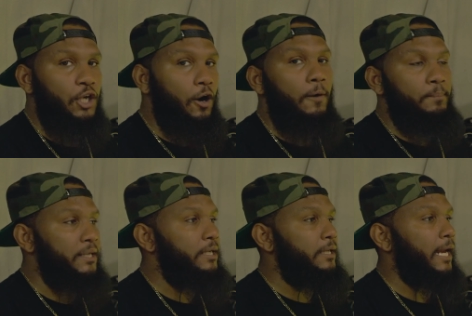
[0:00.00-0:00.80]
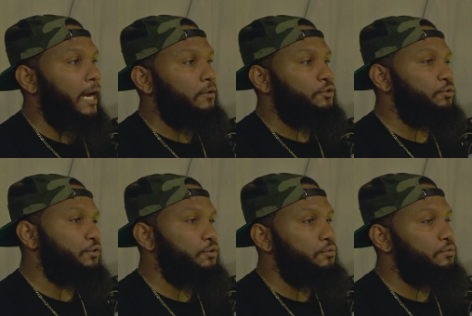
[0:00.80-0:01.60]
taught me how to
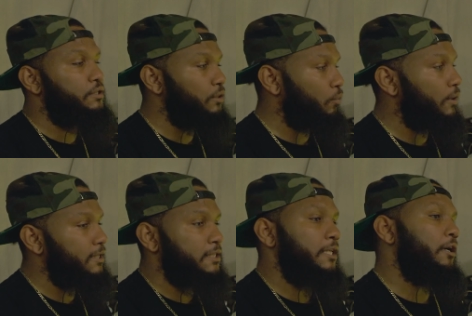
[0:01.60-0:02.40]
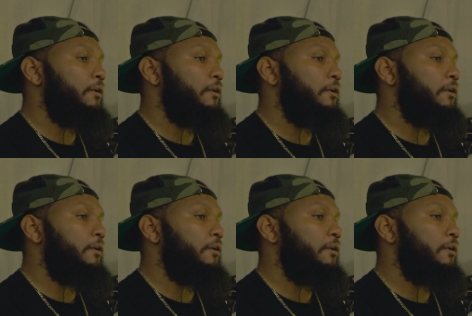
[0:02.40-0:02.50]
use the ones that are